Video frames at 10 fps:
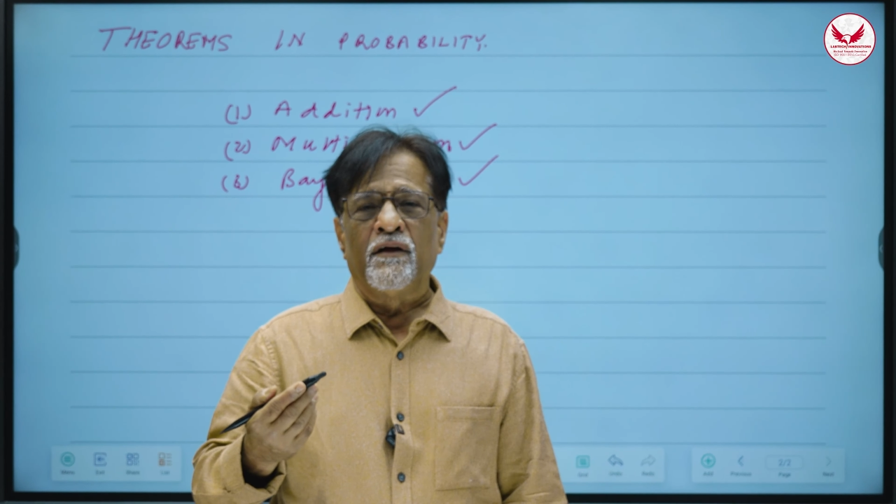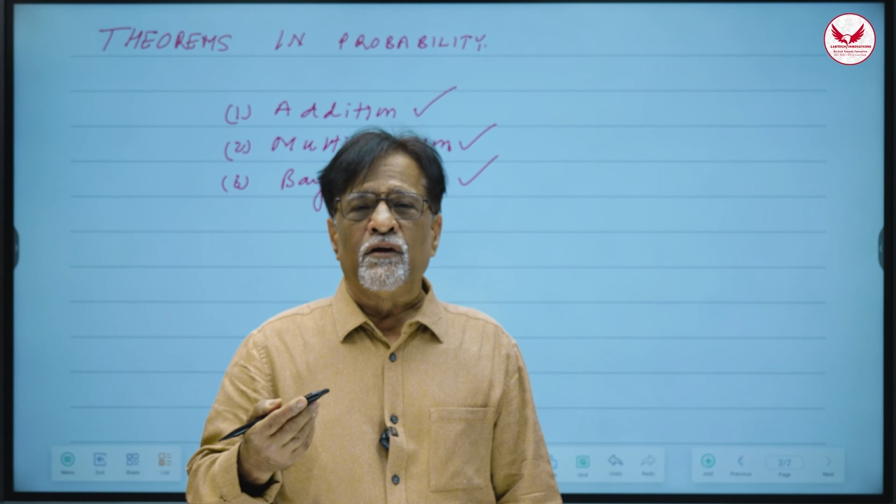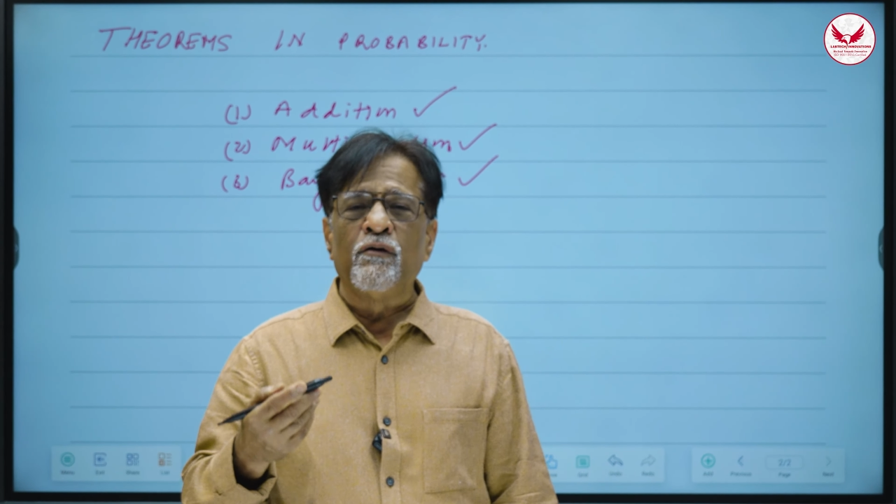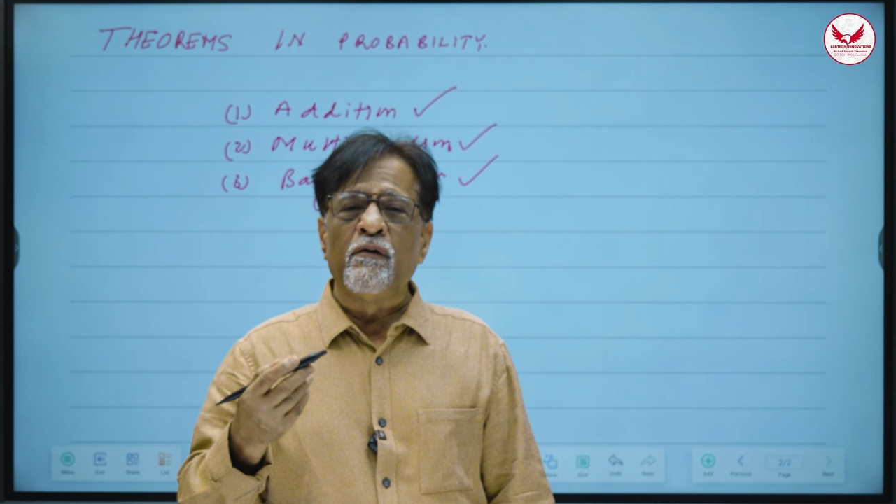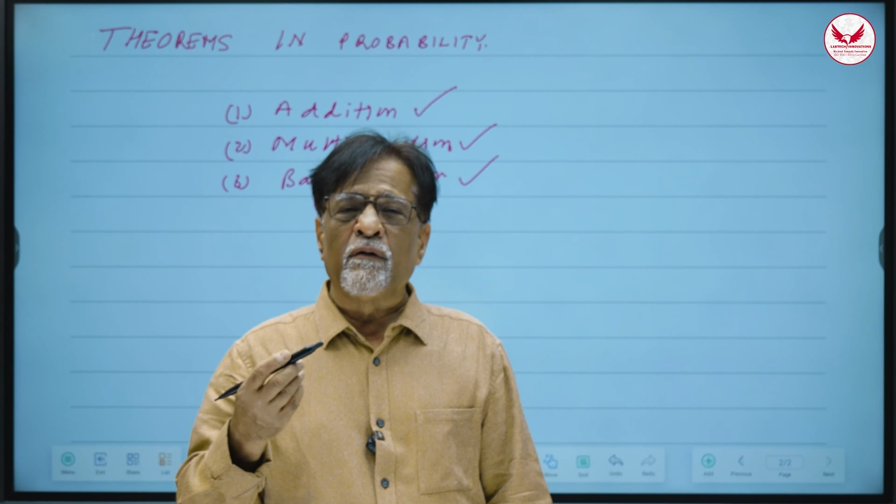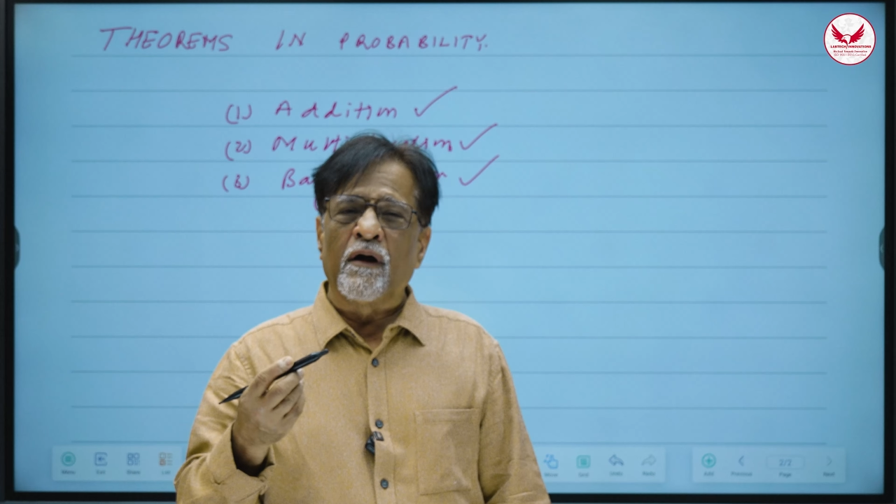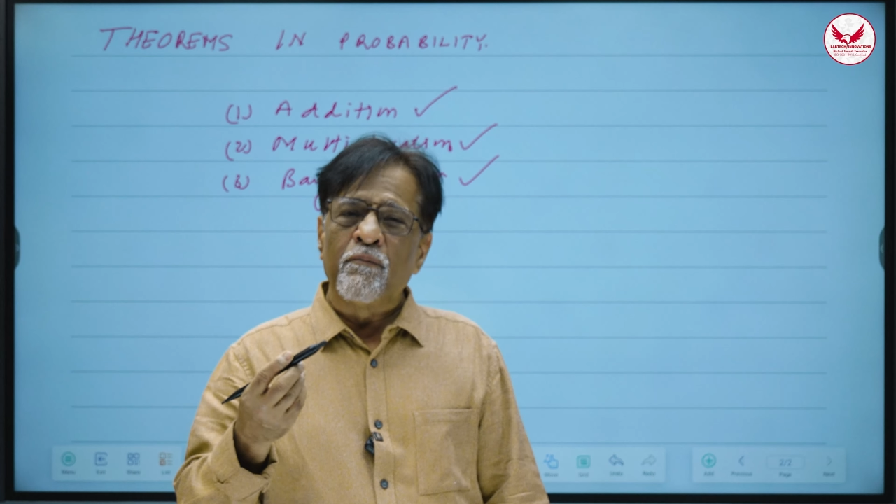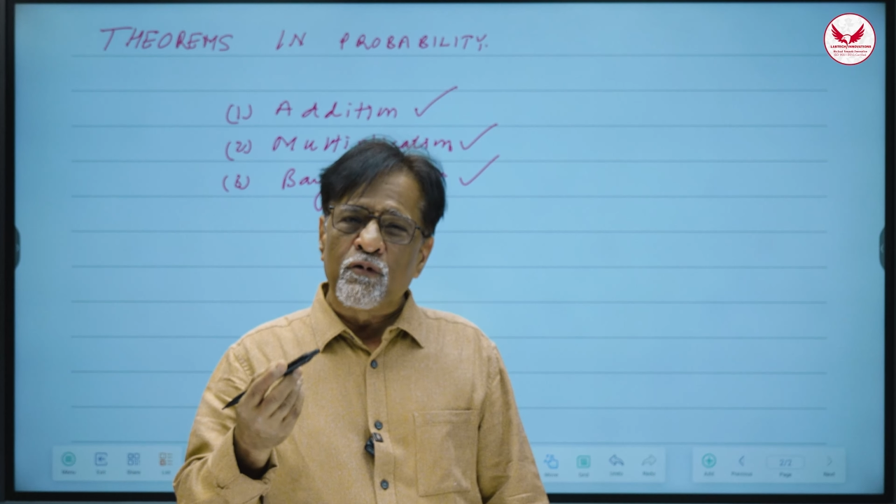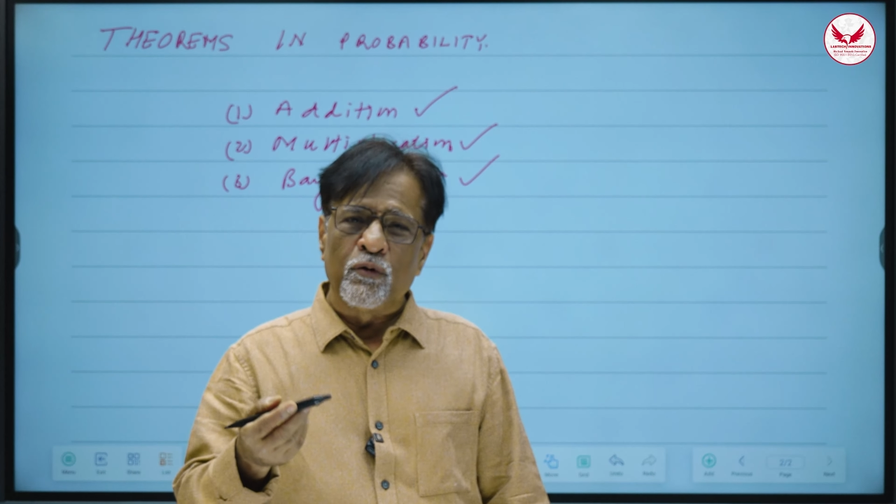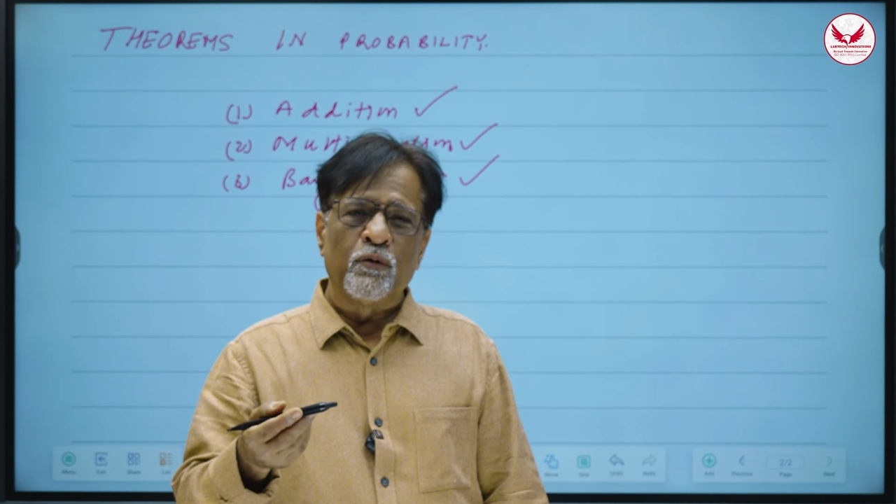You will
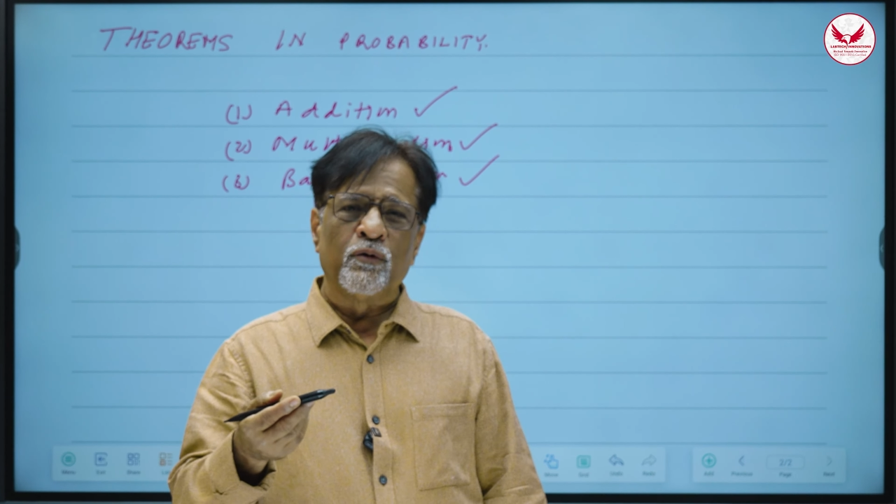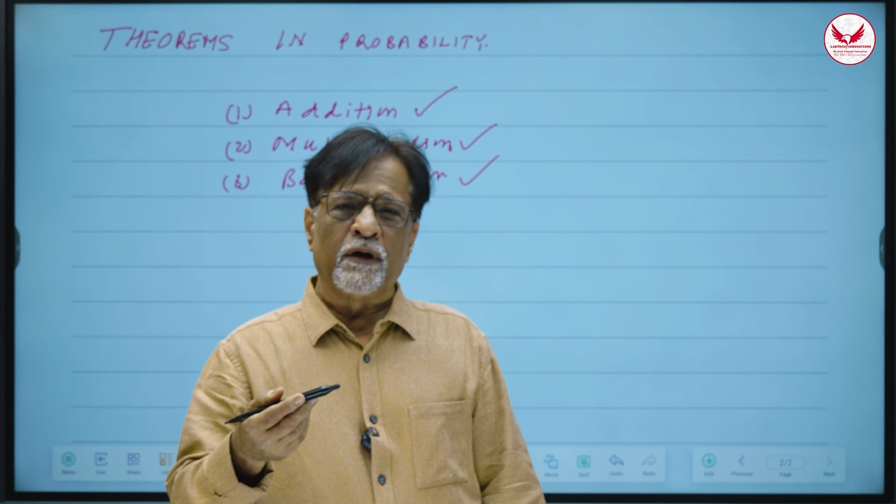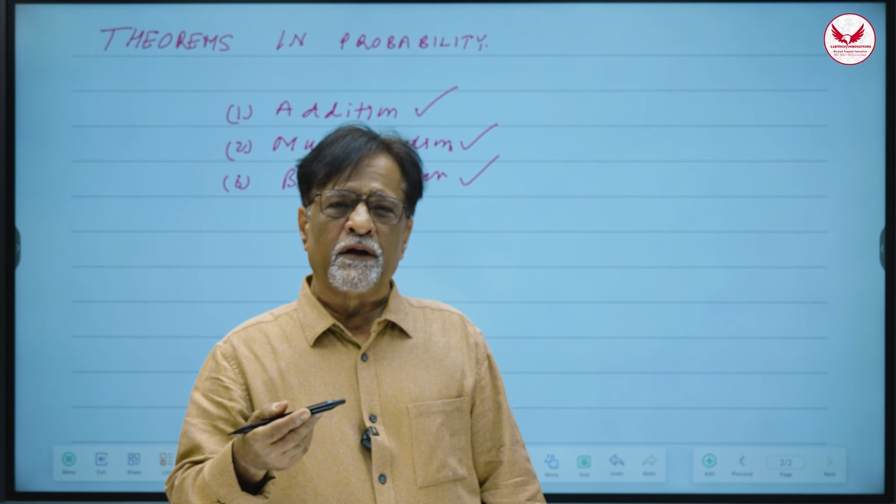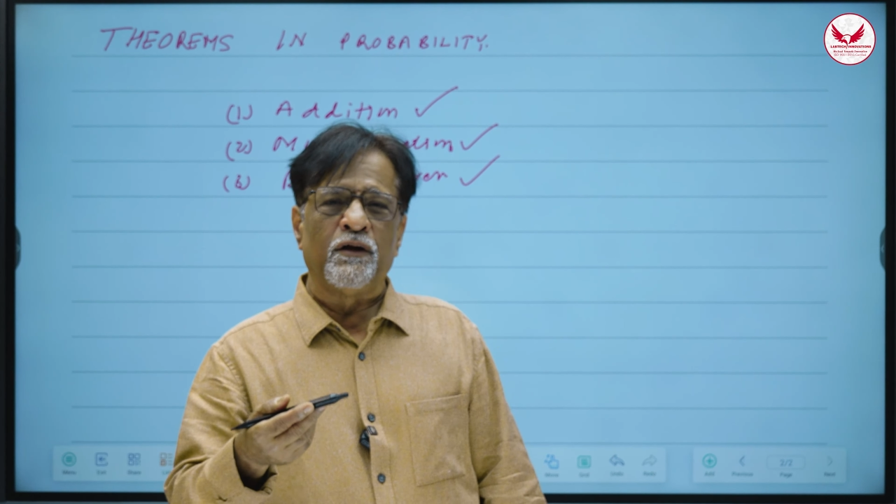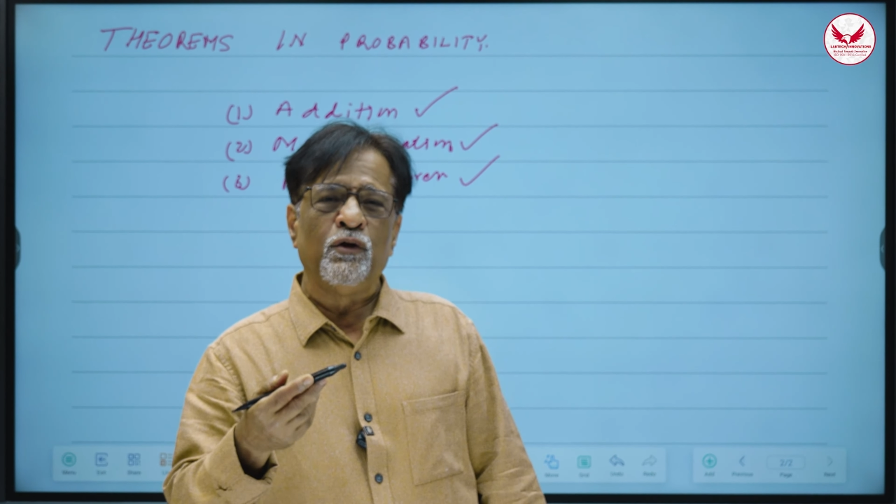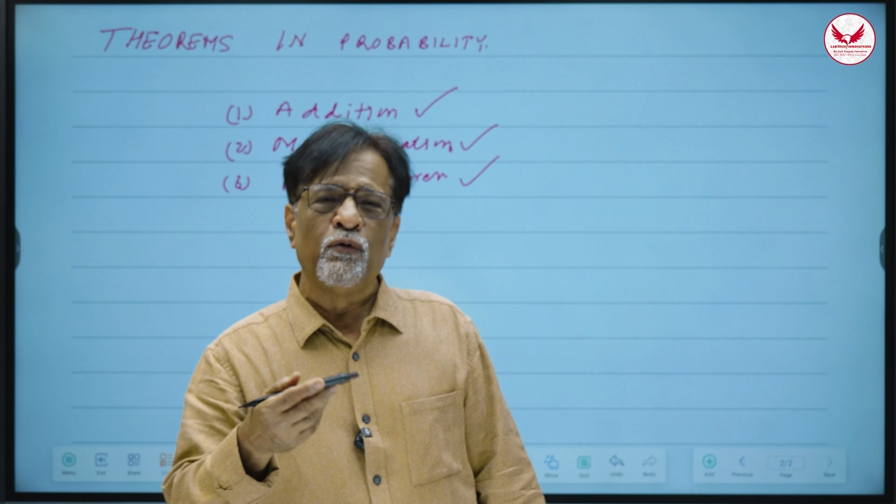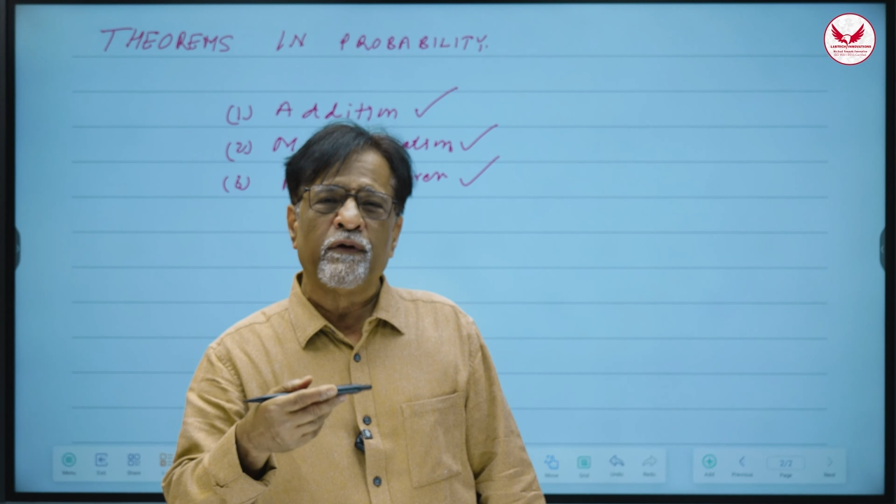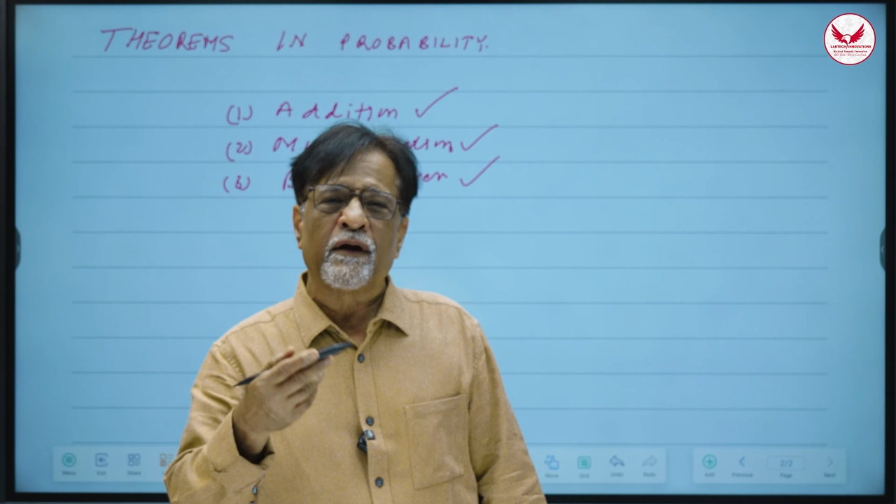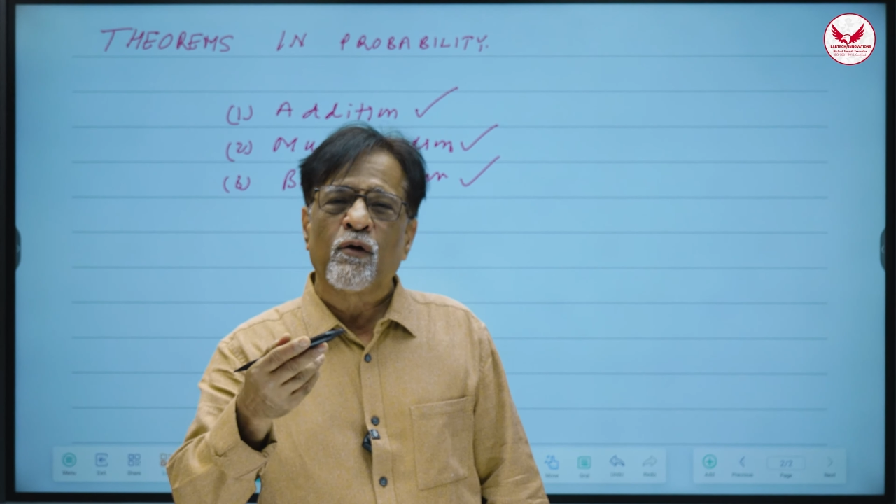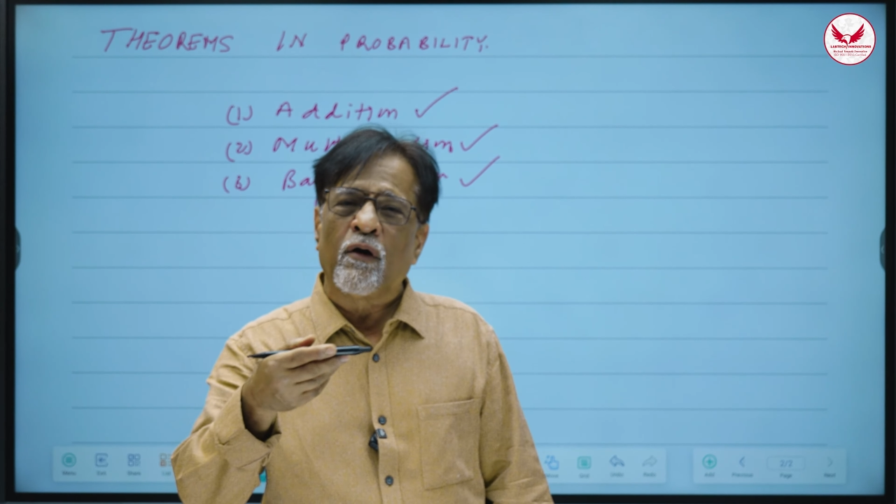come to know that you
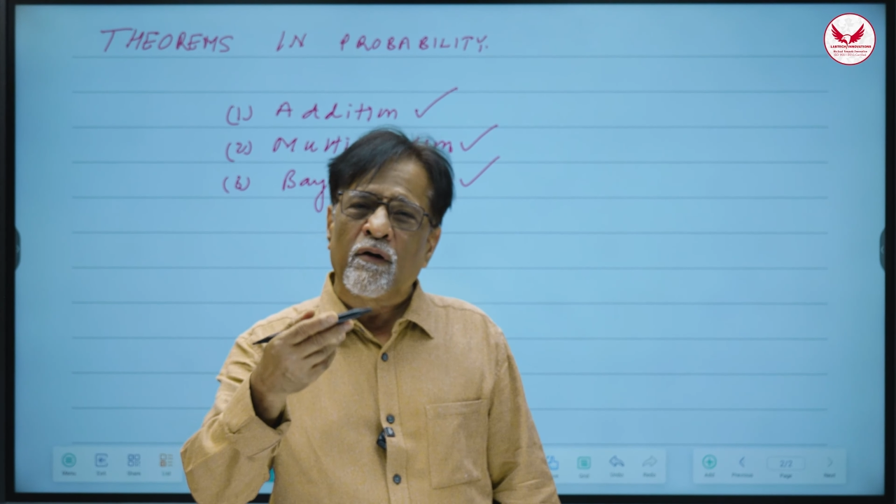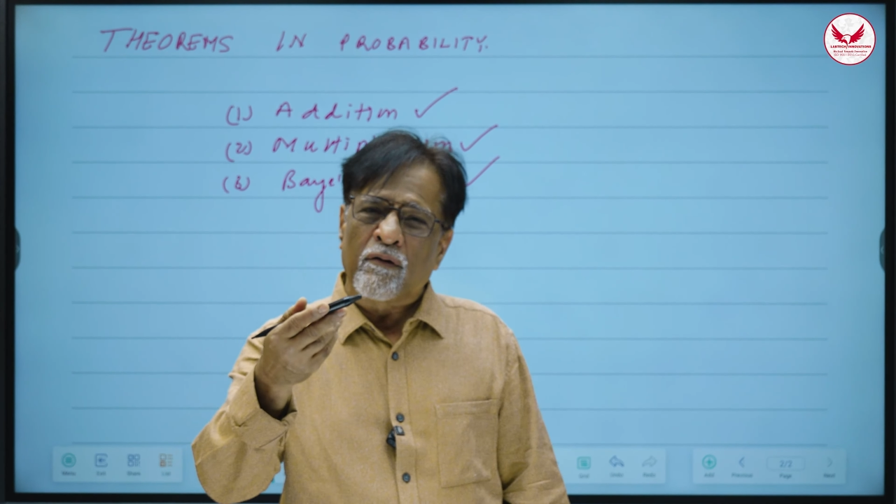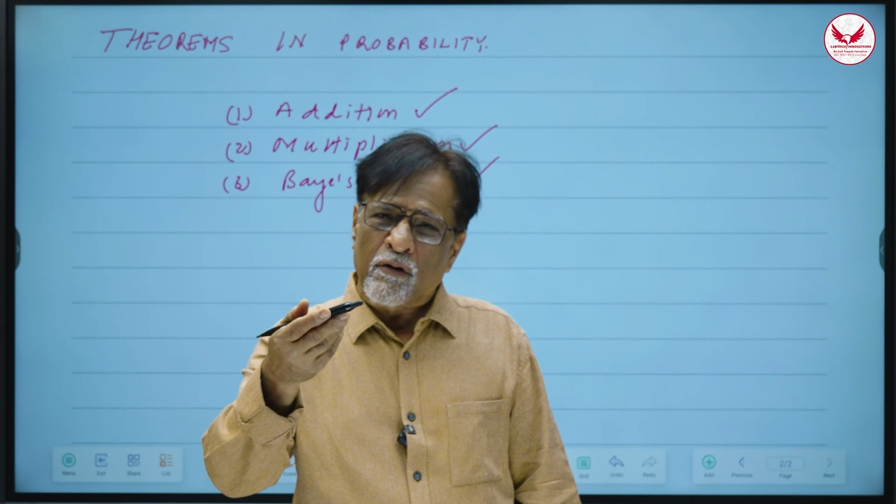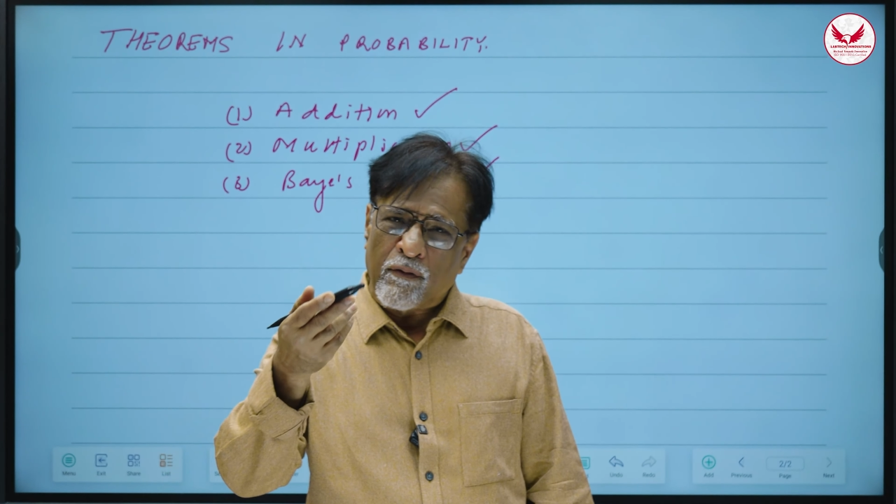were uh,